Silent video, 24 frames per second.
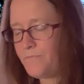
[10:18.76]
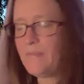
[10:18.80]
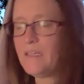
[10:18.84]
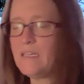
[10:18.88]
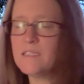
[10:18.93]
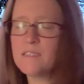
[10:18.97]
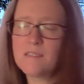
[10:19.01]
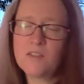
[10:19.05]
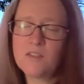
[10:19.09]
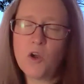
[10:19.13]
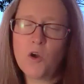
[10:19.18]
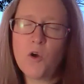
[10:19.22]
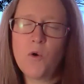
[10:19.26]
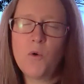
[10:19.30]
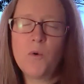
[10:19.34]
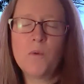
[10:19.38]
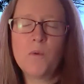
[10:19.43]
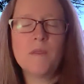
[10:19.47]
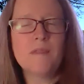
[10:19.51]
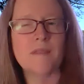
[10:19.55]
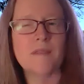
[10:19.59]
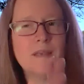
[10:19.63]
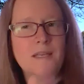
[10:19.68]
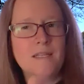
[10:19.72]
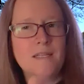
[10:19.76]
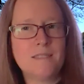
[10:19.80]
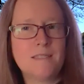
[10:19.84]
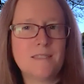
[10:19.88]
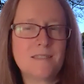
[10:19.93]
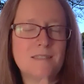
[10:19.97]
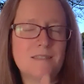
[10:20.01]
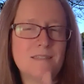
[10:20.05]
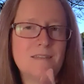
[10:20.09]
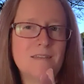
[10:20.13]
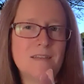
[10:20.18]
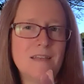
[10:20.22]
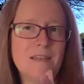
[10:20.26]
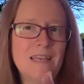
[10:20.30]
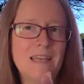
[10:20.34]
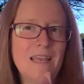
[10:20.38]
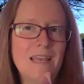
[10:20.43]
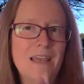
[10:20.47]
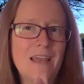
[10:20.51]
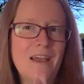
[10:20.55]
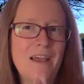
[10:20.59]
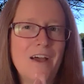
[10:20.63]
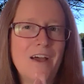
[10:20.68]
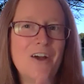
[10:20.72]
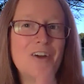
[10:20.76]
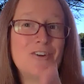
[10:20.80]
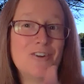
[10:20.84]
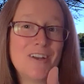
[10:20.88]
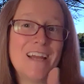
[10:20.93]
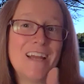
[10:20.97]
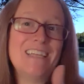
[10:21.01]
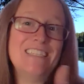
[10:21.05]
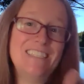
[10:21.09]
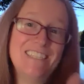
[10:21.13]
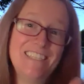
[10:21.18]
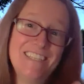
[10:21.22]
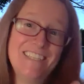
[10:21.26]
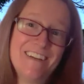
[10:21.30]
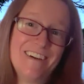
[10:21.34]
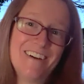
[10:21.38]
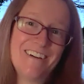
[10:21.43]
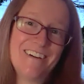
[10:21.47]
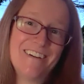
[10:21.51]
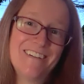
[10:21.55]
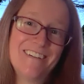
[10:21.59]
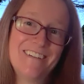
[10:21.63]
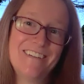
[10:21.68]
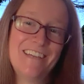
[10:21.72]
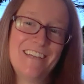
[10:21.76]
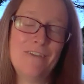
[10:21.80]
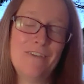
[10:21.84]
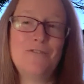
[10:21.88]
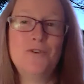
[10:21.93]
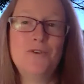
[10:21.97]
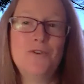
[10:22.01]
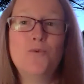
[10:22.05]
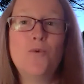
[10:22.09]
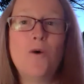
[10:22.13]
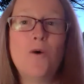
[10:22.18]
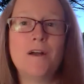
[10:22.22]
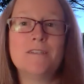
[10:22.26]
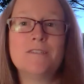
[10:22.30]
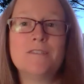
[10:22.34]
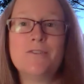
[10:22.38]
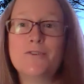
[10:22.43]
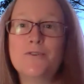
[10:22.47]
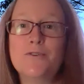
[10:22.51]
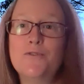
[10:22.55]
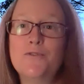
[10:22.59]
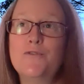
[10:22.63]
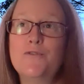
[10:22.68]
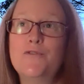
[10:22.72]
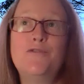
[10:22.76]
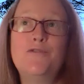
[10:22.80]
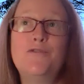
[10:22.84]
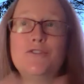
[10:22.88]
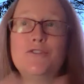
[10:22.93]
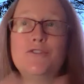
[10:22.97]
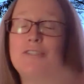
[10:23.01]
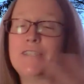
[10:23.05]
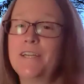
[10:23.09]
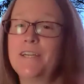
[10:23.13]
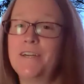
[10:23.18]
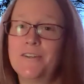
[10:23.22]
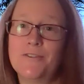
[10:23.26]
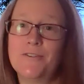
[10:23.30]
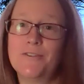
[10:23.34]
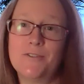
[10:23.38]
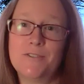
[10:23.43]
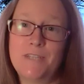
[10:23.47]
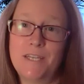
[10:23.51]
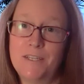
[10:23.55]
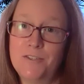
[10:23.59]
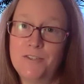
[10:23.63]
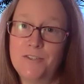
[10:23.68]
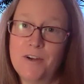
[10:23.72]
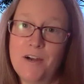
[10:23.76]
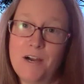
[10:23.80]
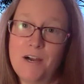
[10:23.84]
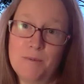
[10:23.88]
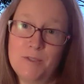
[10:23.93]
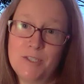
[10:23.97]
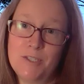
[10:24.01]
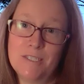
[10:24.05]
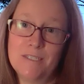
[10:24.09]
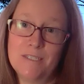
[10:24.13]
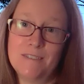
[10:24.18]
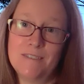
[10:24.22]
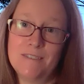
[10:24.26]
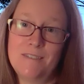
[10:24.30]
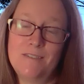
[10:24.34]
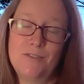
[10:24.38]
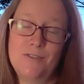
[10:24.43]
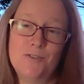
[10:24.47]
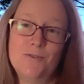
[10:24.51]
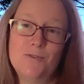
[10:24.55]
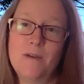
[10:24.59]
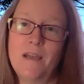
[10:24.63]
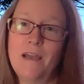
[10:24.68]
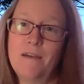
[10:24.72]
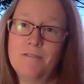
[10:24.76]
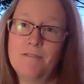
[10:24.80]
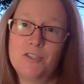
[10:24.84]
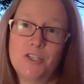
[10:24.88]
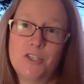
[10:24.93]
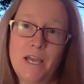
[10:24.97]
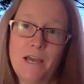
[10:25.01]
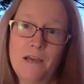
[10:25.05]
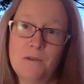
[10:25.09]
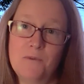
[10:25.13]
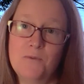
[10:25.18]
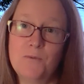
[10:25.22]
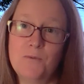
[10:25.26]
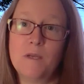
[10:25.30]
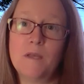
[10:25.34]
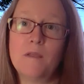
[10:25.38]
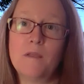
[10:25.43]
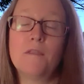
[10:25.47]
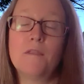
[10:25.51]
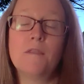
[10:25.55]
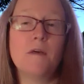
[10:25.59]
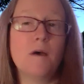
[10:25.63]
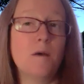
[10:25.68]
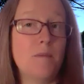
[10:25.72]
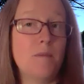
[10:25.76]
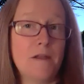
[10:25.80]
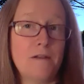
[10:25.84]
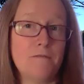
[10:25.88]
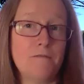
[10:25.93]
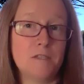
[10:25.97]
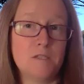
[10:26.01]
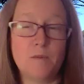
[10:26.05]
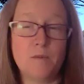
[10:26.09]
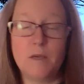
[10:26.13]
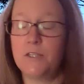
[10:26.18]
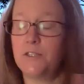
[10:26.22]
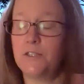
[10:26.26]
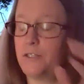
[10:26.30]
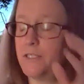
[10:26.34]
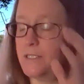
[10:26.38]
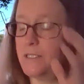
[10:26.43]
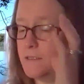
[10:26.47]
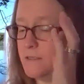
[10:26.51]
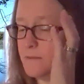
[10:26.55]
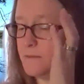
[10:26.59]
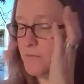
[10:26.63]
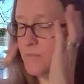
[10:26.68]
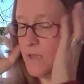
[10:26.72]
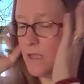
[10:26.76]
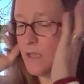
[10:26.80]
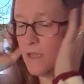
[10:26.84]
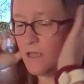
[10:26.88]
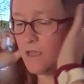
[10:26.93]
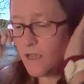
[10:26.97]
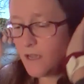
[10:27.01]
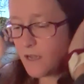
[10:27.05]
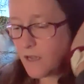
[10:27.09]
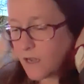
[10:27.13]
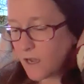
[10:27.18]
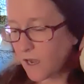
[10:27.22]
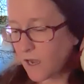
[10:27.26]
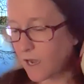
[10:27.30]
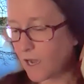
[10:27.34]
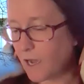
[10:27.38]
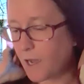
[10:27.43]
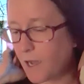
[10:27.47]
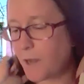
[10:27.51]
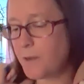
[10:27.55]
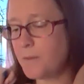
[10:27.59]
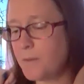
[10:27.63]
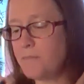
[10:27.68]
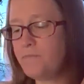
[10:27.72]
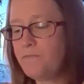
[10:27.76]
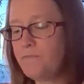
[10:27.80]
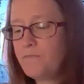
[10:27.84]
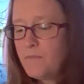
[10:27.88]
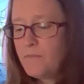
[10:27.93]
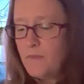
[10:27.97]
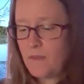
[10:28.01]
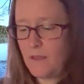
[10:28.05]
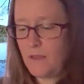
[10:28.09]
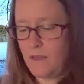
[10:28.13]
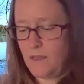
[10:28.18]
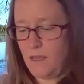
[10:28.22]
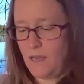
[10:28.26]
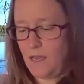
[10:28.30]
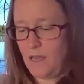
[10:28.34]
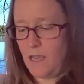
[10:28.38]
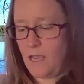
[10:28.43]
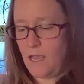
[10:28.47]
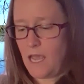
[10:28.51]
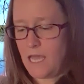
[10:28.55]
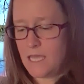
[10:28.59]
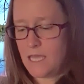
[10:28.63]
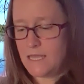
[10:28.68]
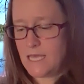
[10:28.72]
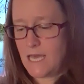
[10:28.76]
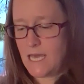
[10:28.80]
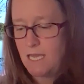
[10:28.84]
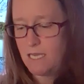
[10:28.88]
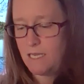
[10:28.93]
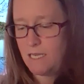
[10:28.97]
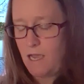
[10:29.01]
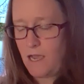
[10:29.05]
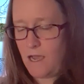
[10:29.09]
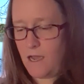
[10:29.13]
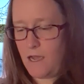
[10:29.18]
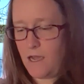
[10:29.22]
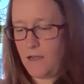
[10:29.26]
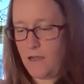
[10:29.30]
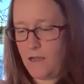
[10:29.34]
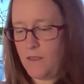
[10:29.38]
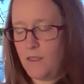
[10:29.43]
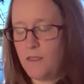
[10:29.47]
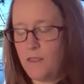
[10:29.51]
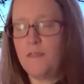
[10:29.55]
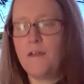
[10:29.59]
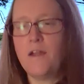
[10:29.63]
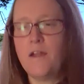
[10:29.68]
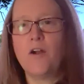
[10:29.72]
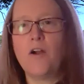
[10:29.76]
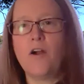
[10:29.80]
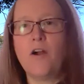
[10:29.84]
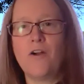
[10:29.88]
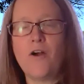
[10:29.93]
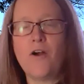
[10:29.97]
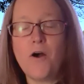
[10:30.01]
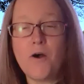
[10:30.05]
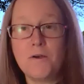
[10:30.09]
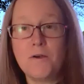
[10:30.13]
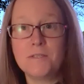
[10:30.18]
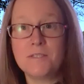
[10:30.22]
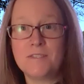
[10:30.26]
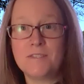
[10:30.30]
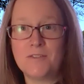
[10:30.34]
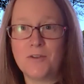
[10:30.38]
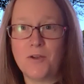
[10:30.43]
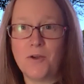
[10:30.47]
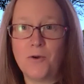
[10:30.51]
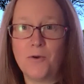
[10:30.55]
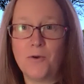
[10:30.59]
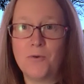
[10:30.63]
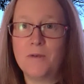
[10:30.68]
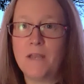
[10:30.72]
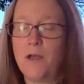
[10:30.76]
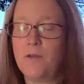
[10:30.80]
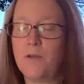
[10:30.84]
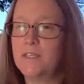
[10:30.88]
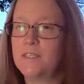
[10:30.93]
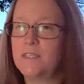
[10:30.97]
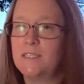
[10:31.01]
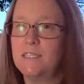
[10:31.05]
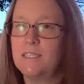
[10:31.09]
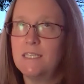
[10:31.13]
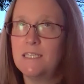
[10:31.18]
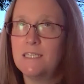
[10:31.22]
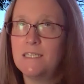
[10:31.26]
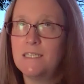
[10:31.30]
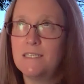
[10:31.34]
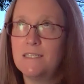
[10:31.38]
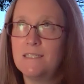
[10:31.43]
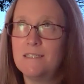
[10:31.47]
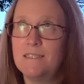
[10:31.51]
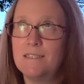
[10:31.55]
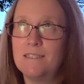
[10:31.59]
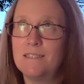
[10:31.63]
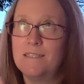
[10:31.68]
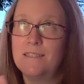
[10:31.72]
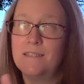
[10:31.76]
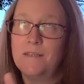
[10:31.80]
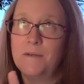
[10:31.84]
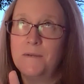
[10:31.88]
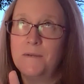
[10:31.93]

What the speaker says: So it's a good idea, if you want to fully understand your options, to have a chat with a benefit specialist. And then there are also, now this is,